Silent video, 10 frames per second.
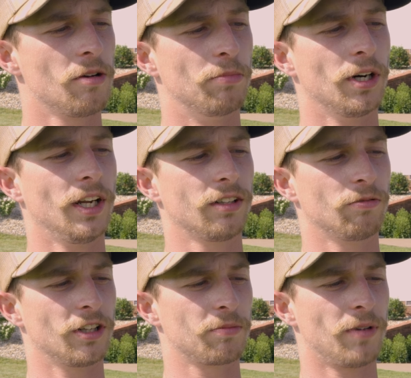But
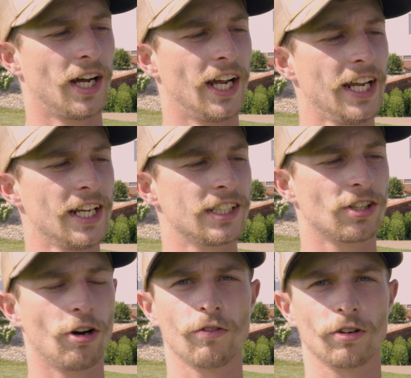with my hands
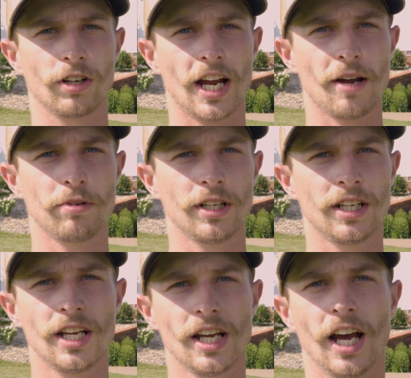overlapping,
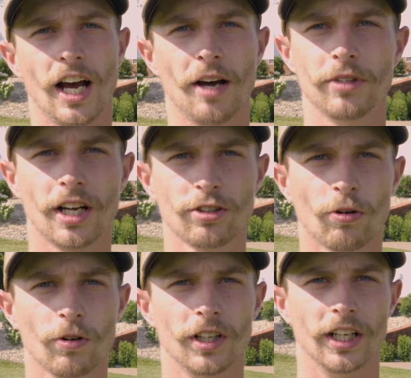I'm not
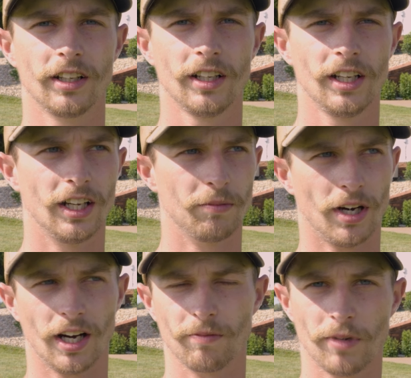torquing it.
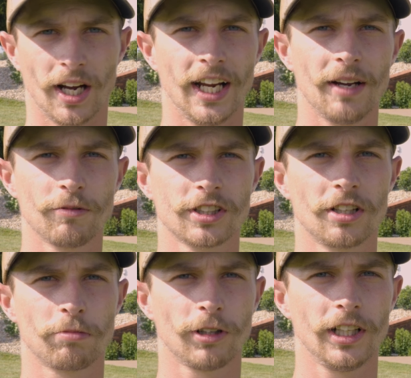My, my hand was
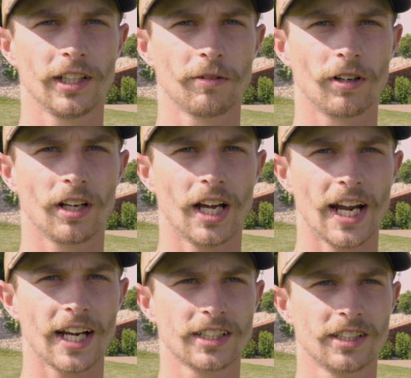completely
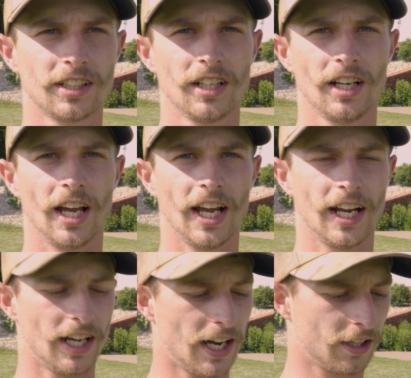relaxed
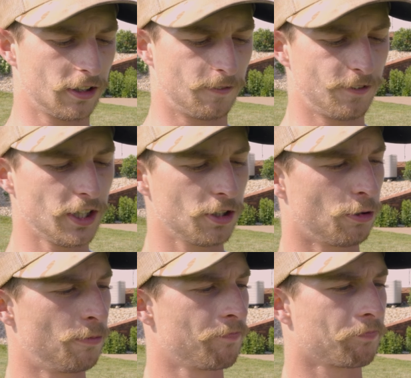and I could
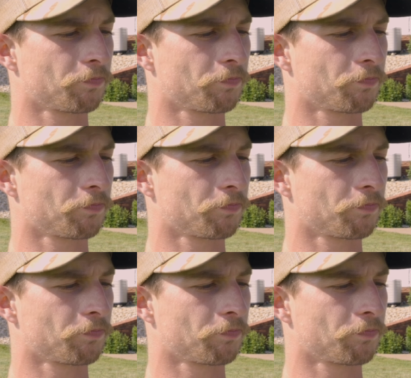feel